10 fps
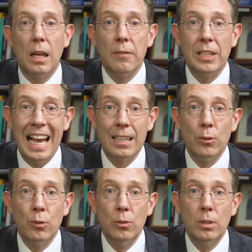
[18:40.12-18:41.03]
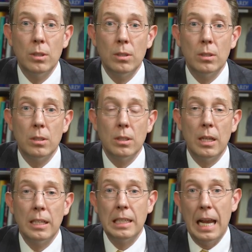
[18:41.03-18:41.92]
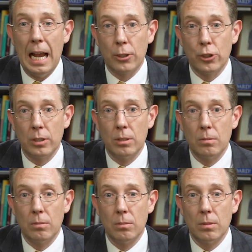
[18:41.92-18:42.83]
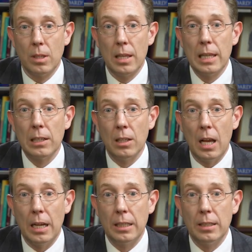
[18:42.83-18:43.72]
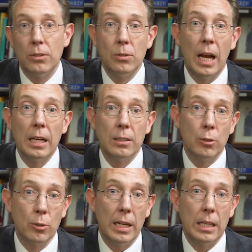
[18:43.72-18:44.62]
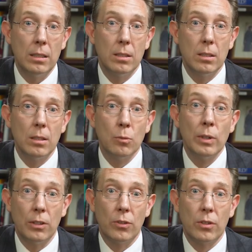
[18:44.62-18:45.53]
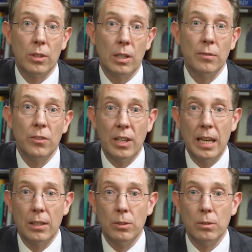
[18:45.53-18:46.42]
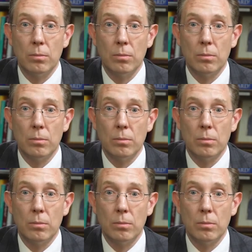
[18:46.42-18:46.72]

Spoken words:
have an attitude and an action that align and do not create risk of scandal,